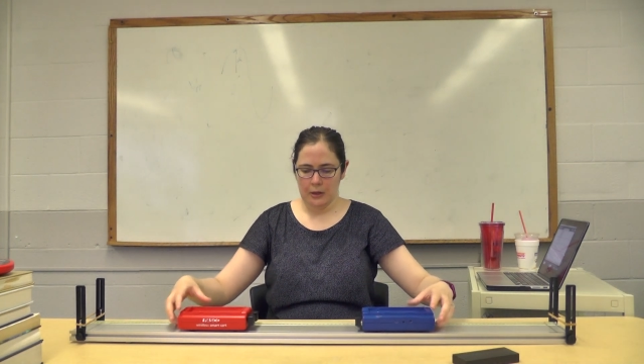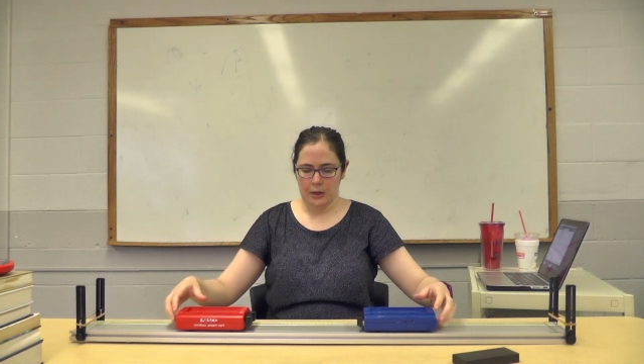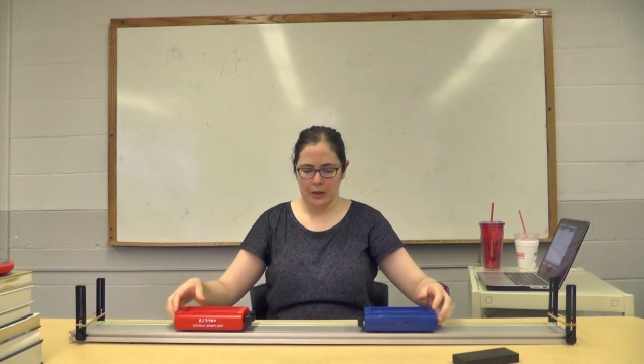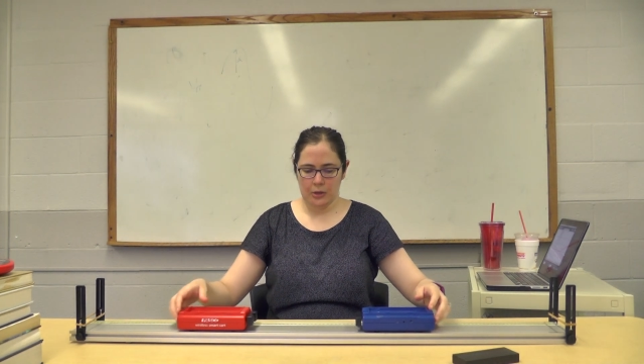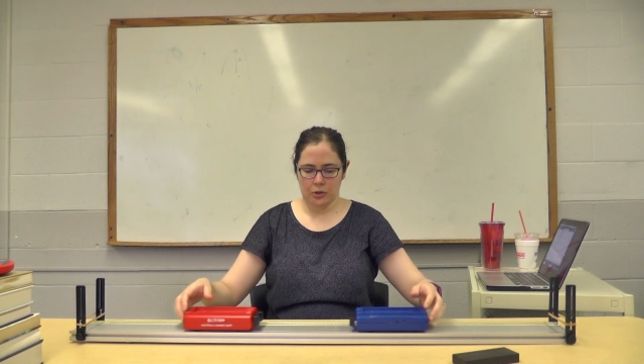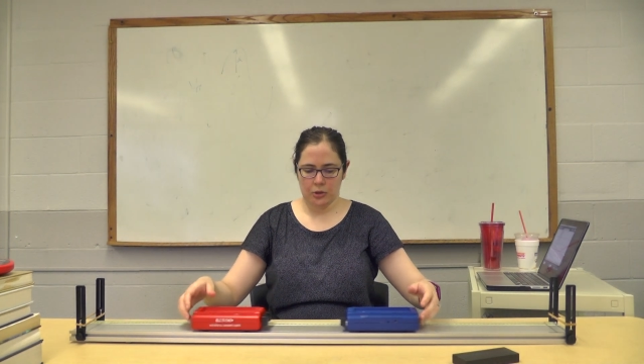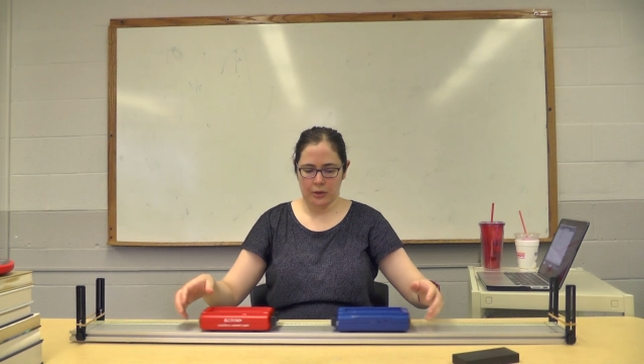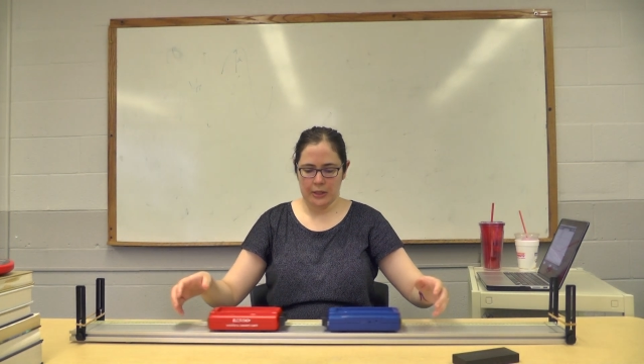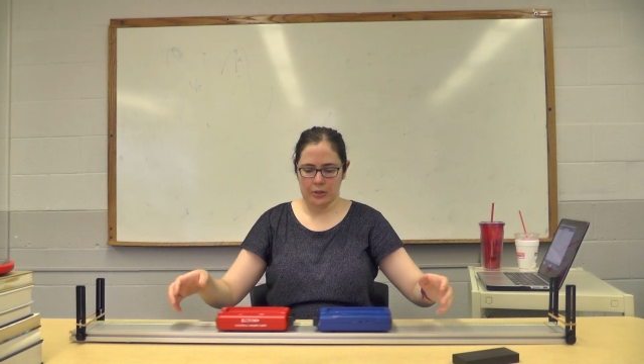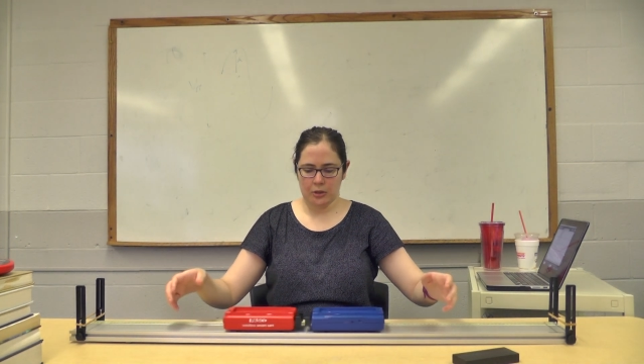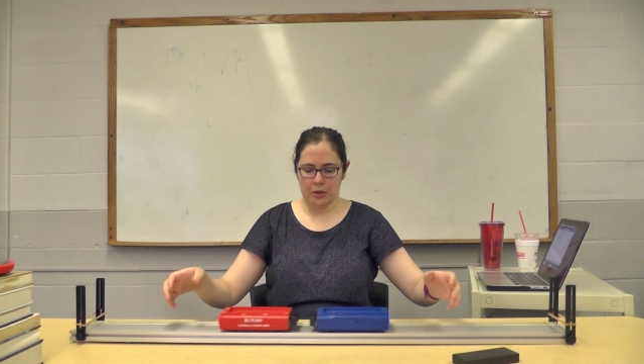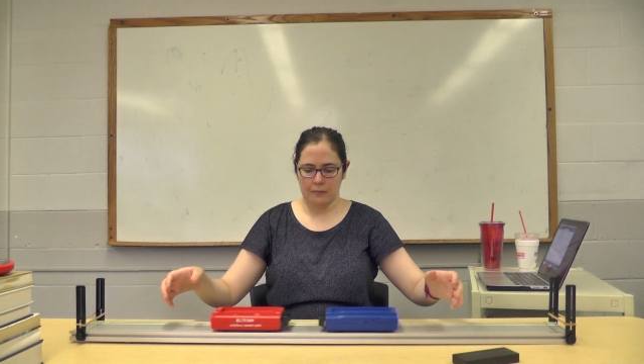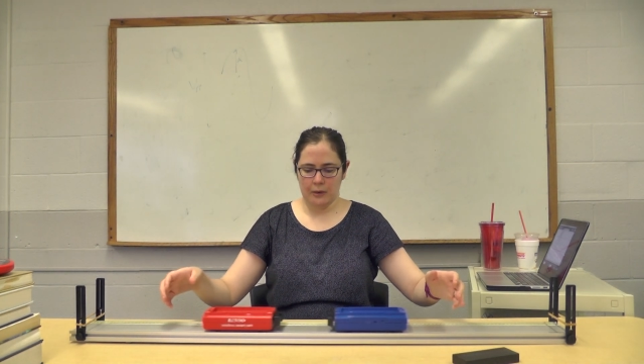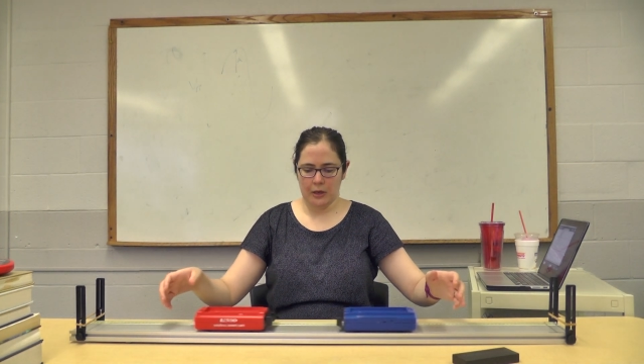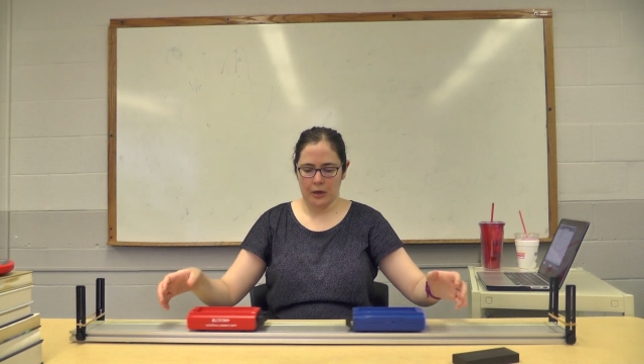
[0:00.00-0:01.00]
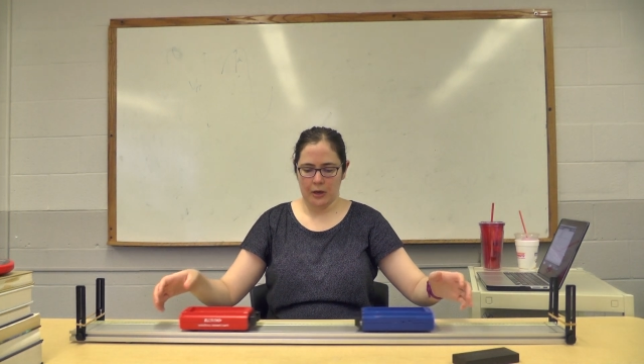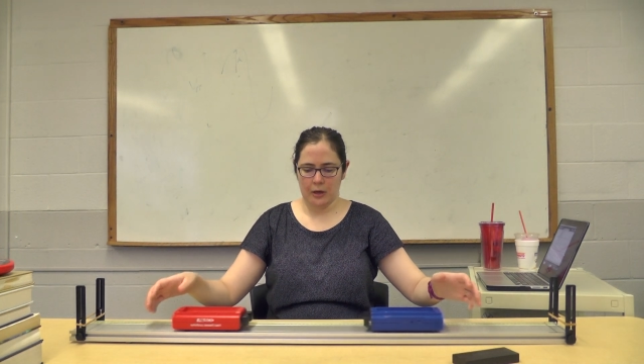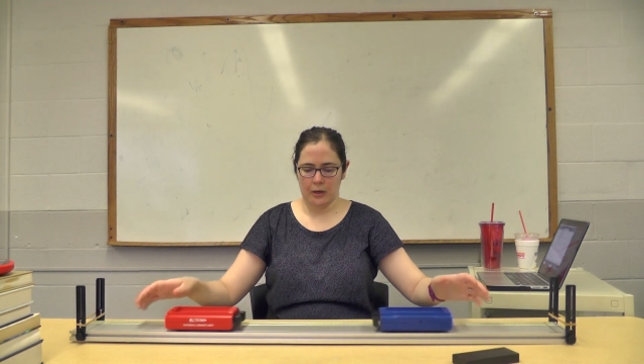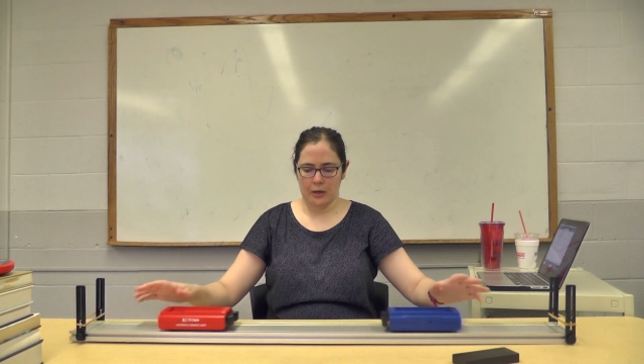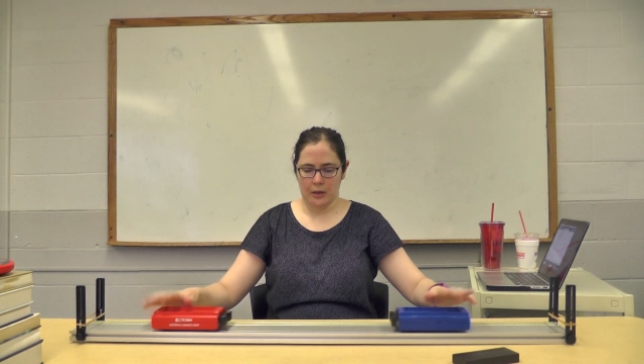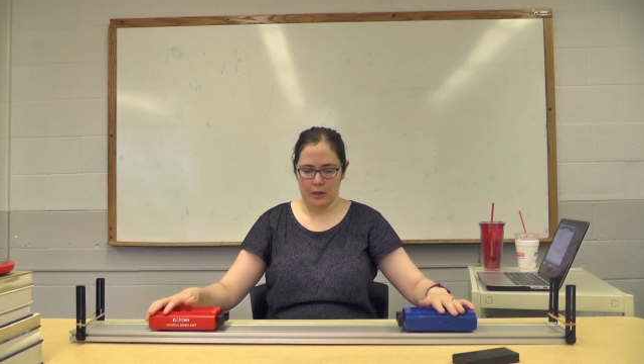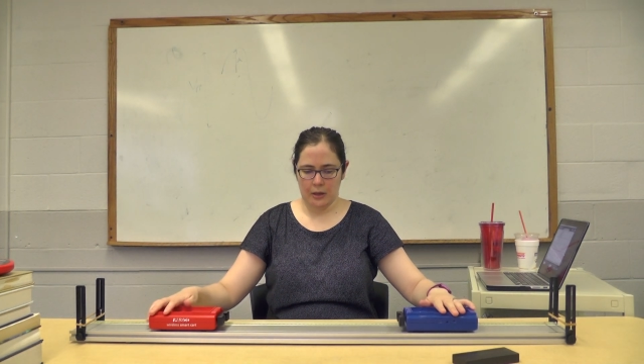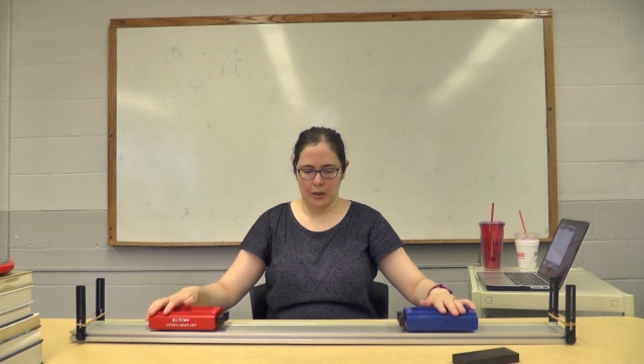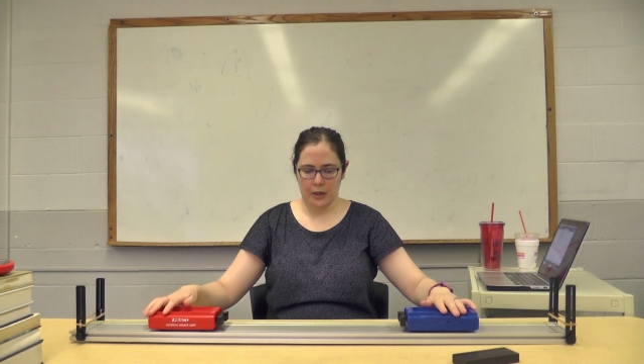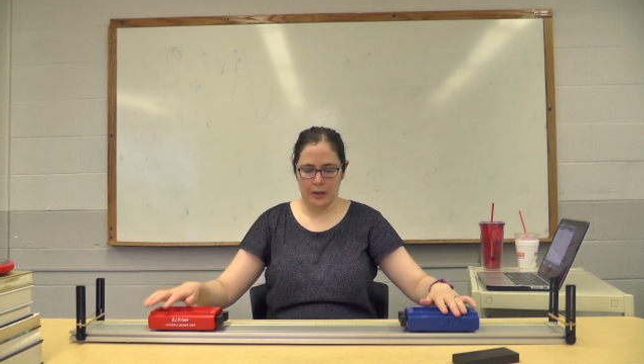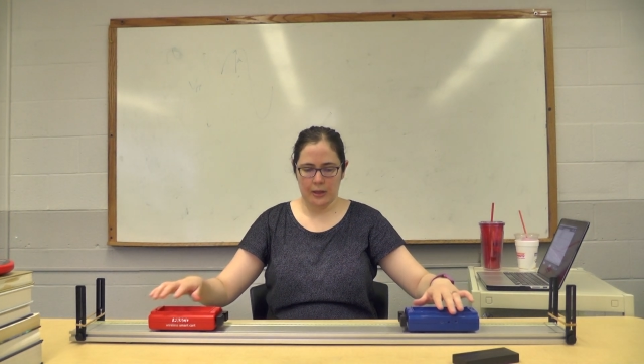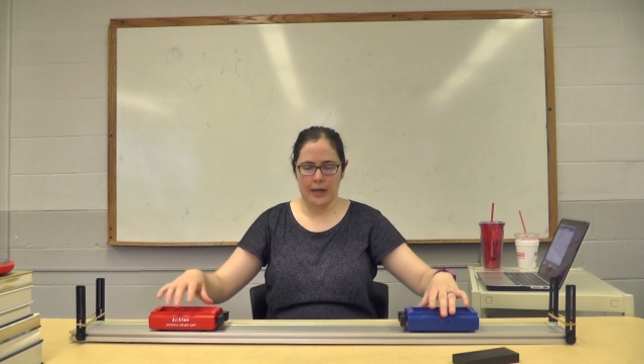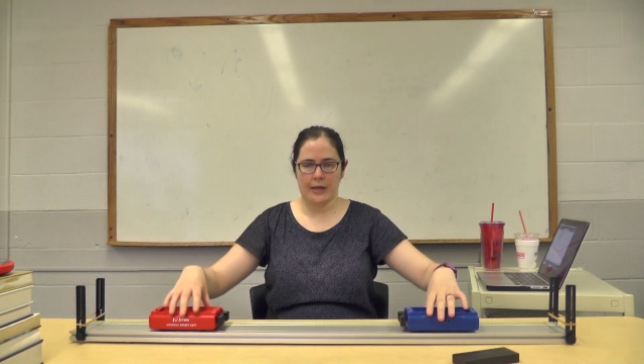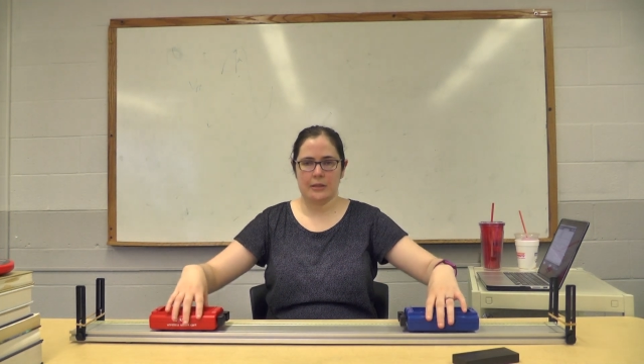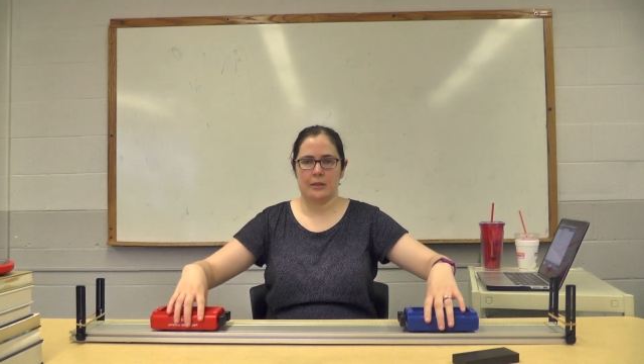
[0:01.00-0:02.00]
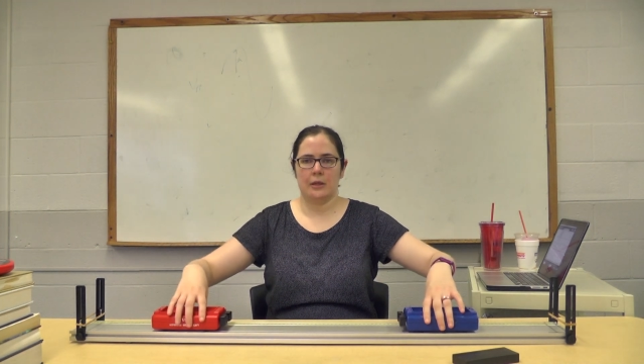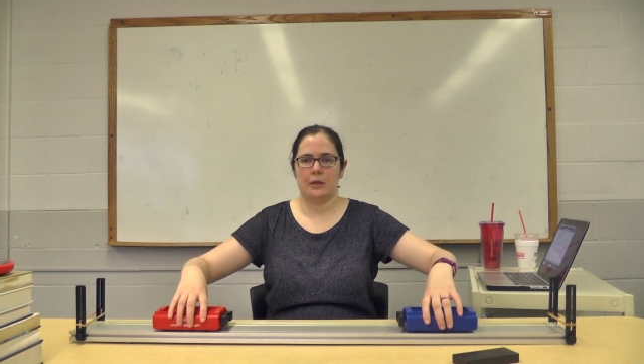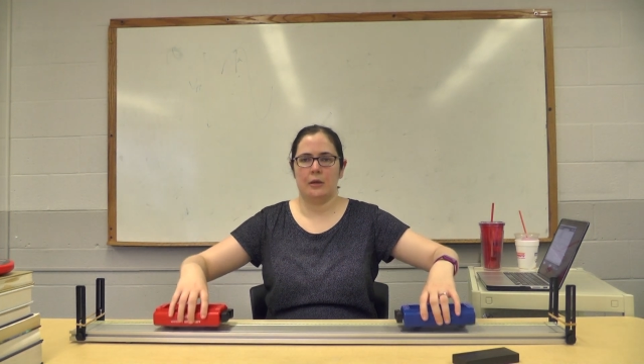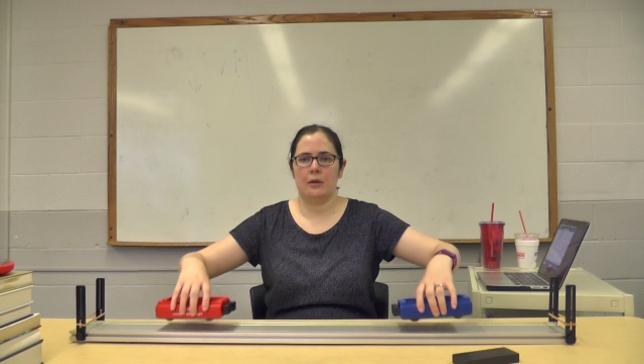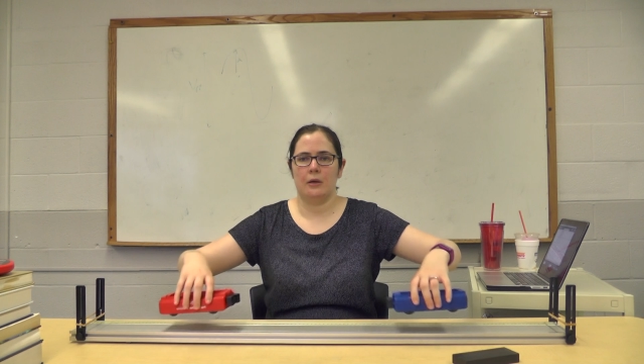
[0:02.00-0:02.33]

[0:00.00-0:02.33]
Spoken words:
and so that's going to be our elastic